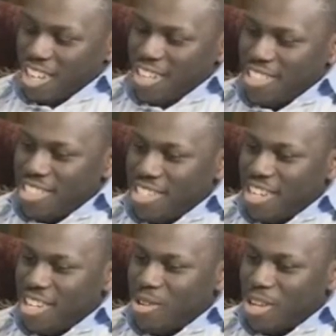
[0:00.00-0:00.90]
And saying
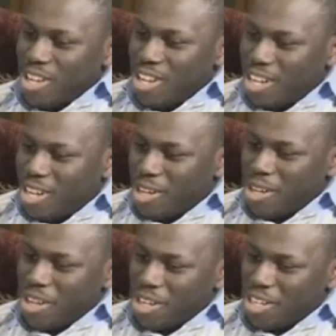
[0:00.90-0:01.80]
that you are
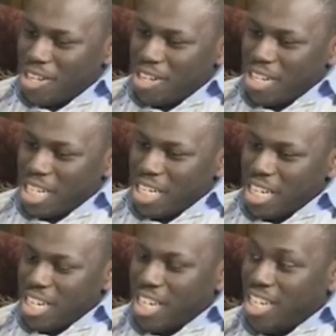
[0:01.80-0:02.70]

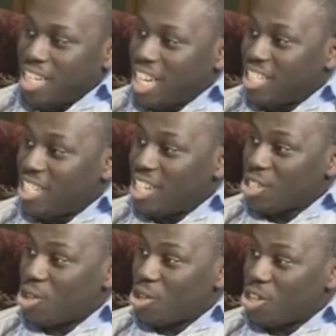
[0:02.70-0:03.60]
linking
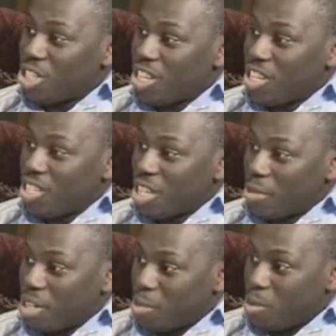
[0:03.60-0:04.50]
Nigeria's glorious years, I
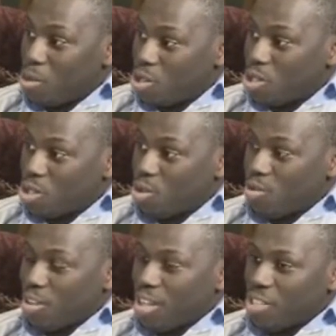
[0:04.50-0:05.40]
mean most so
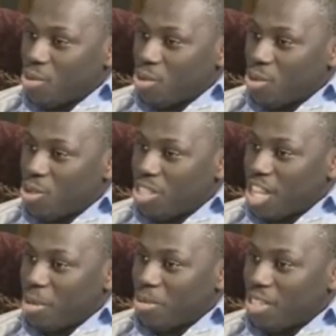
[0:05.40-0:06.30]
far, to those
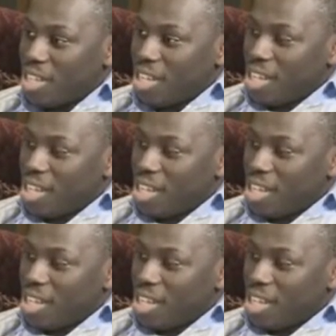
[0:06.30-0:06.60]
times.